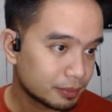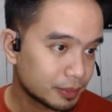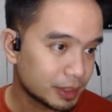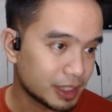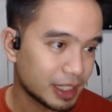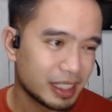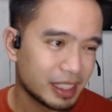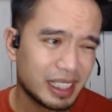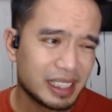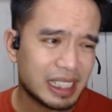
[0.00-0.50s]

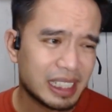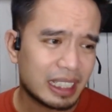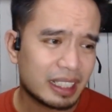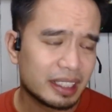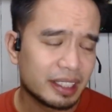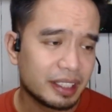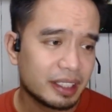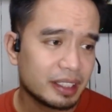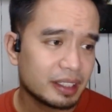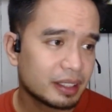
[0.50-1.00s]
See, is that
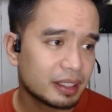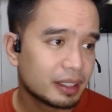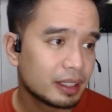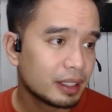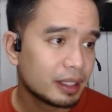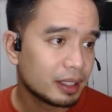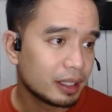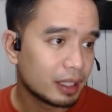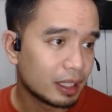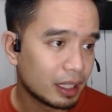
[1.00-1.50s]
clear?
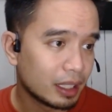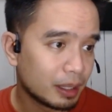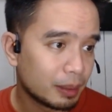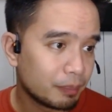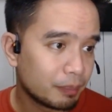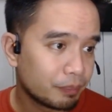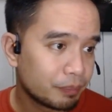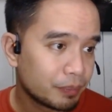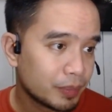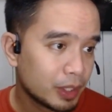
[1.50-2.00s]

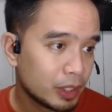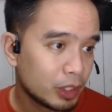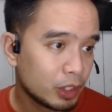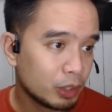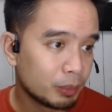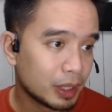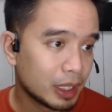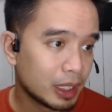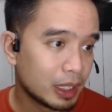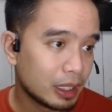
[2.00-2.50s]
Yung
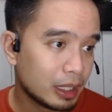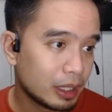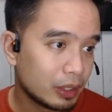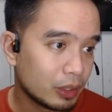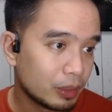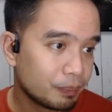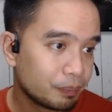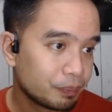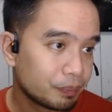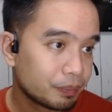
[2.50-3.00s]
mga
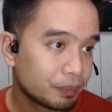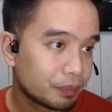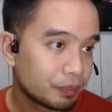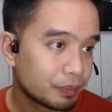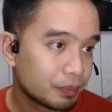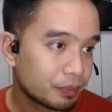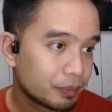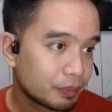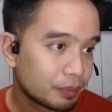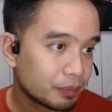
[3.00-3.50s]

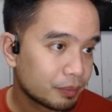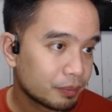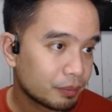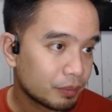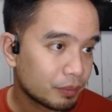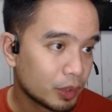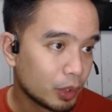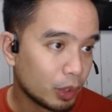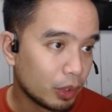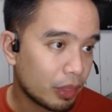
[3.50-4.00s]

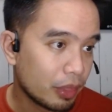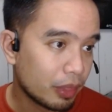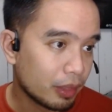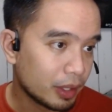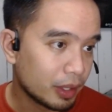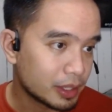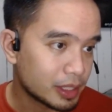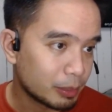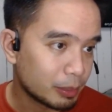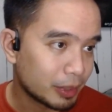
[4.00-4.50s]

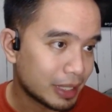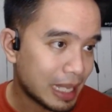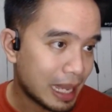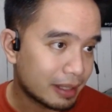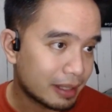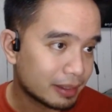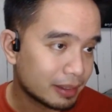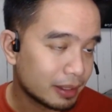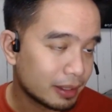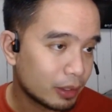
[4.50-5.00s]
ano? Someone
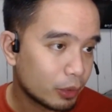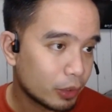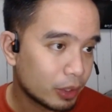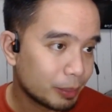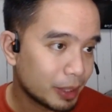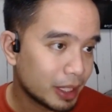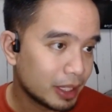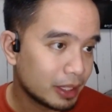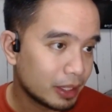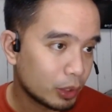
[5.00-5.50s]
asked, hindi ko na
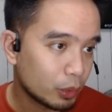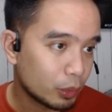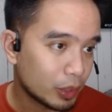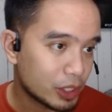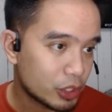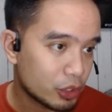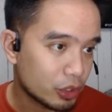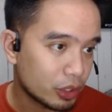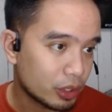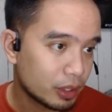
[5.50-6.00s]
makita yung
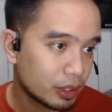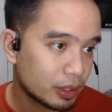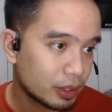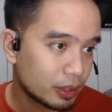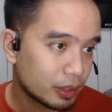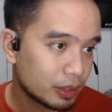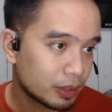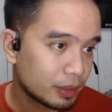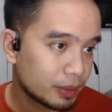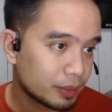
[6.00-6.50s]
question.
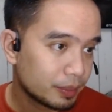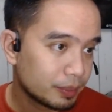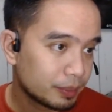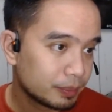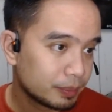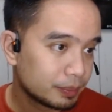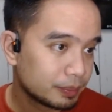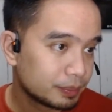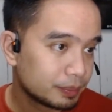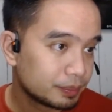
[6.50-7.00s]

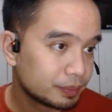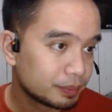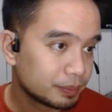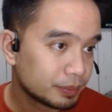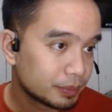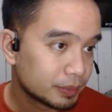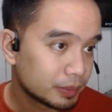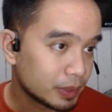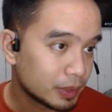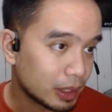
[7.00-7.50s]

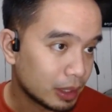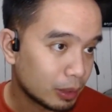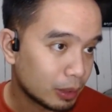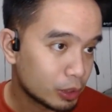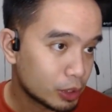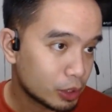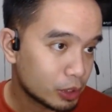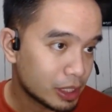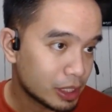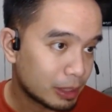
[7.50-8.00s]

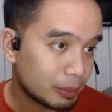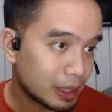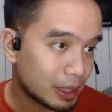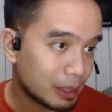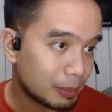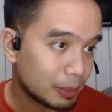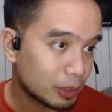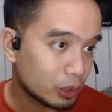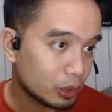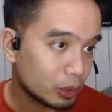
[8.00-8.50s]
Gusto ko sana
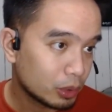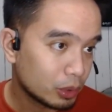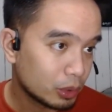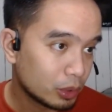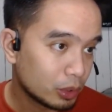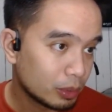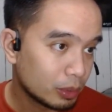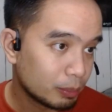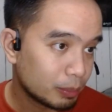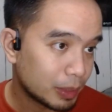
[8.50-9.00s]
malaman
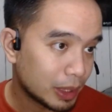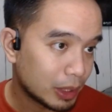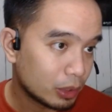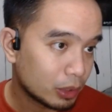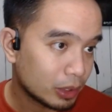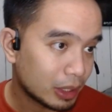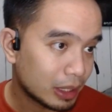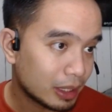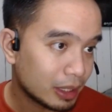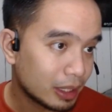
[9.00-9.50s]
kung
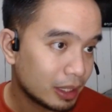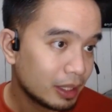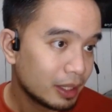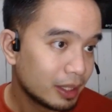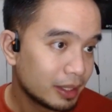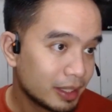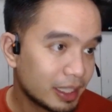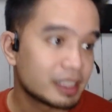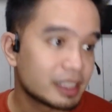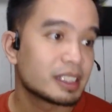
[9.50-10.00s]
paano talaga.
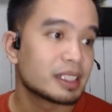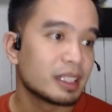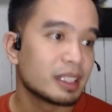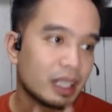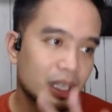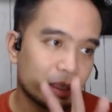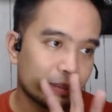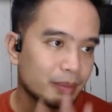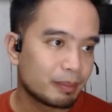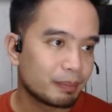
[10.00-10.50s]
Yes,
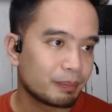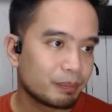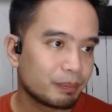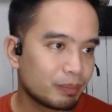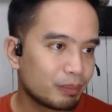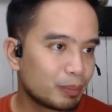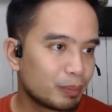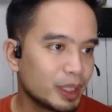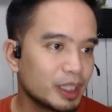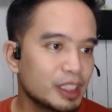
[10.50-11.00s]

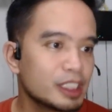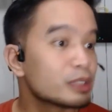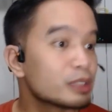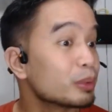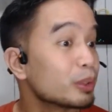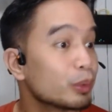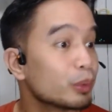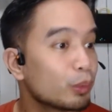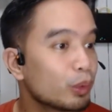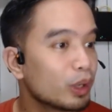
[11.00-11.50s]
Bernice,
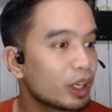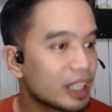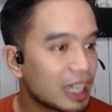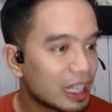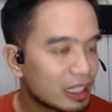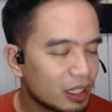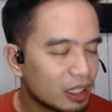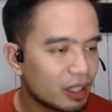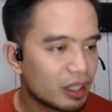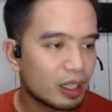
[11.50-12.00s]
we're
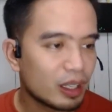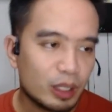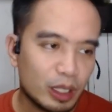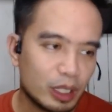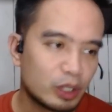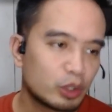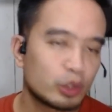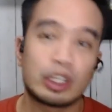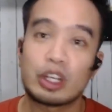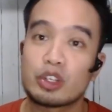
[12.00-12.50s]
getting there.
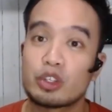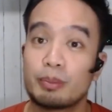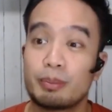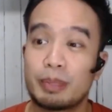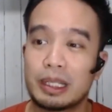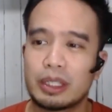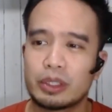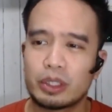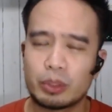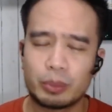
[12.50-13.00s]
Introduction
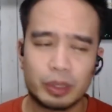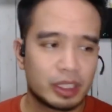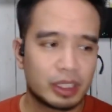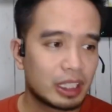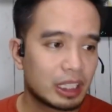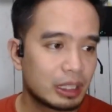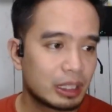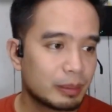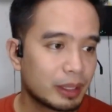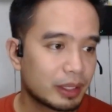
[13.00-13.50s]
pa lang to. We're
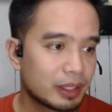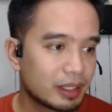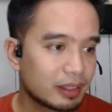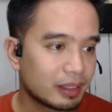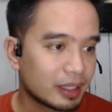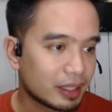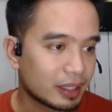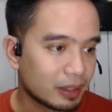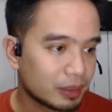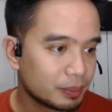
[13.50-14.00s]
talking about this
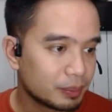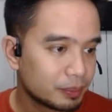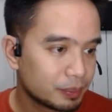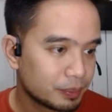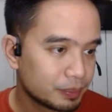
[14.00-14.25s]
right now.